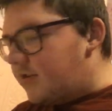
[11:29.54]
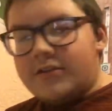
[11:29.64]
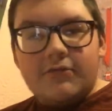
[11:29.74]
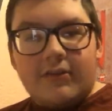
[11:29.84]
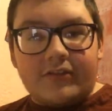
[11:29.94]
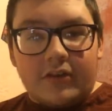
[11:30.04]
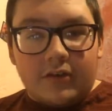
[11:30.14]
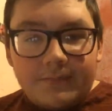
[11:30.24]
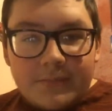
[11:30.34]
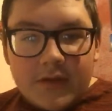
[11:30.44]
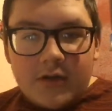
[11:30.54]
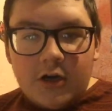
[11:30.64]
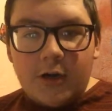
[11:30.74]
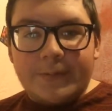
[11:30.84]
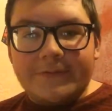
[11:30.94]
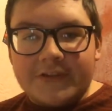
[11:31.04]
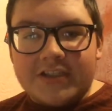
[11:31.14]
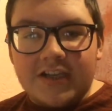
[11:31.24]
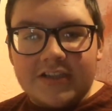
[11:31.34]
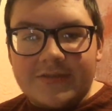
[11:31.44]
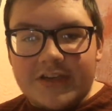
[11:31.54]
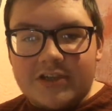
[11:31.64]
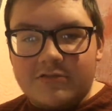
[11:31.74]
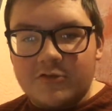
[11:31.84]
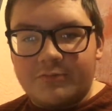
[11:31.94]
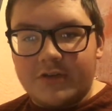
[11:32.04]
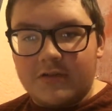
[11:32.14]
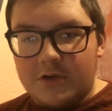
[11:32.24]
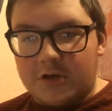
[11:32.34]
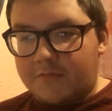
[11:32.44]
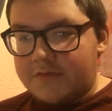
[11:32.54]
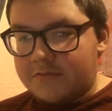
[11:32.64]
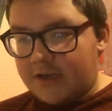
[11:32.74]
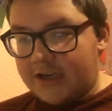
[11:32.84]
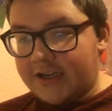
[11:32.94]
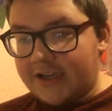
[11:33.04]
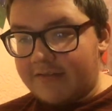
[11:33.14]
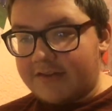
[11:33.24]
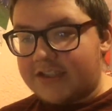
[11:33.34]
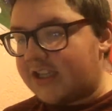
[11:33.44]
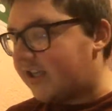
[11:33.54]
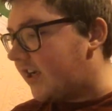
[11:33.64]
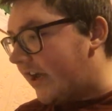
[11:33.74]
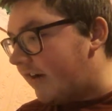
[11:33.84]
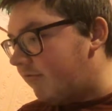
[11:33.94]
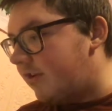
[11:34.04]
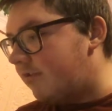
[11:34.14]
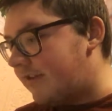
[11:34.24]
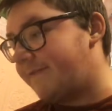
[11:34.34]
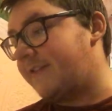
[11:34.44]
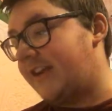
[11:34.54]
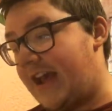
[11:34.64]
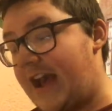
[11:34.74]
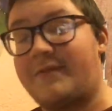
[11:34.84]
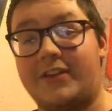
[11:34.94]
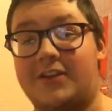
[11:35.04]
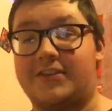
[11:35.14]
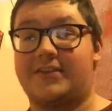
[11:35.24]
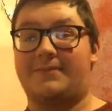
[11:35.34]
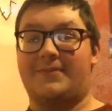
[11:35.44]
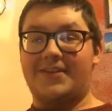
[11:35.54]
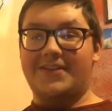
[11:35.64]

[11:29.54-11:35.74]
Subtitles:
Newcastle. Hoping for Chelsea v Shrewsbury or Wolves. Well, I can guarantee you now, you definitely haven't got them.